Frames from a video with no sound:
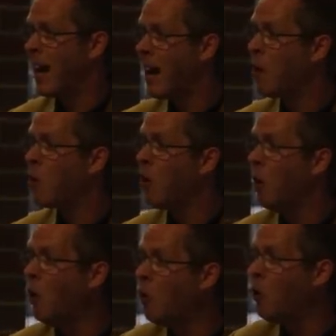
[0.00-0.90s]
How the
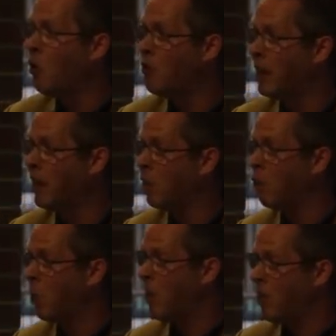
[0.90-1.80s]
law
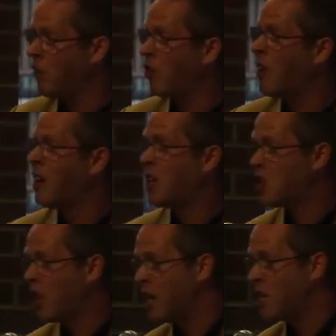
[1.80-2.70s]
deals with this
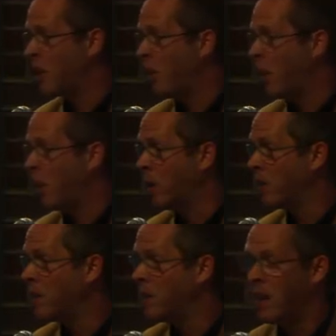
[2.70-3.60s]
changing
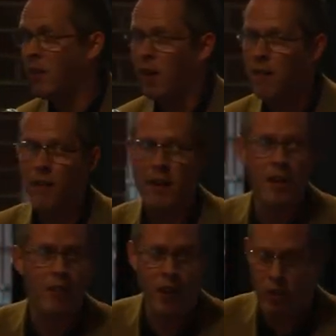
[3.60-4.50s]
world is very, very
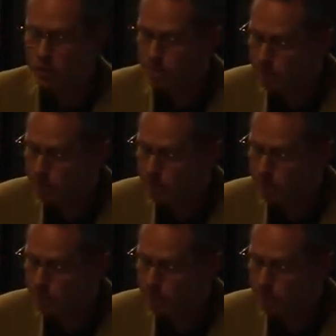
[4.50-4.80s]
difficult.